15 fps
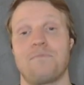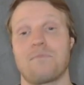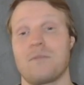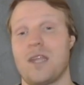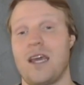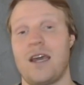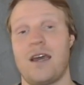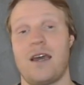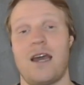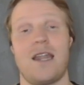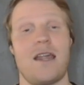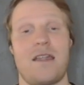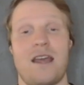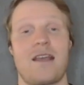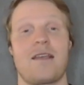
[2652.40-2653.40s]
And
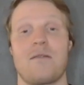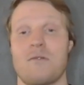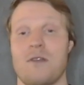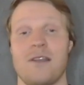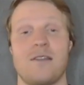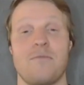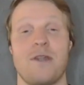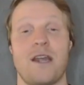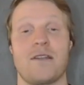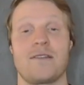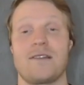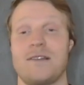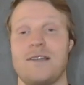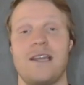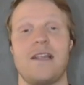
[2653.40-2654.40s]
I think Estepinan's
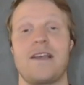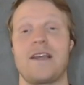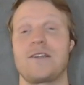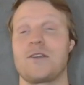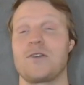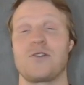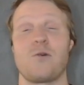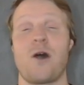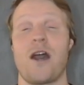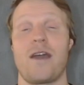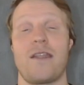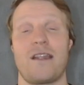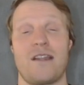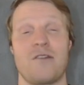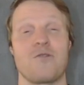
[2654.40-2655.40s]
ceiling is just so high
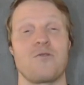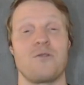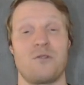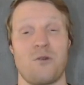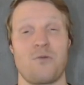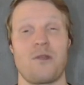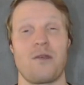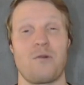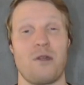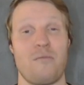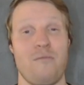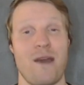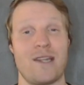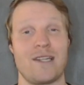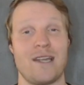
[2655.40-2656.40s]
that I don't really want to
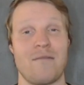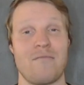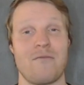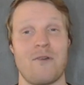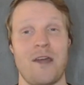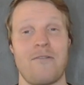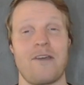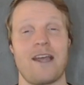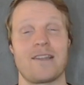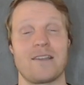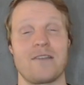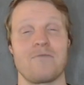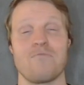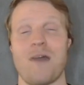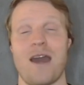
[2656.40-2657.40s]
bench him if he gets a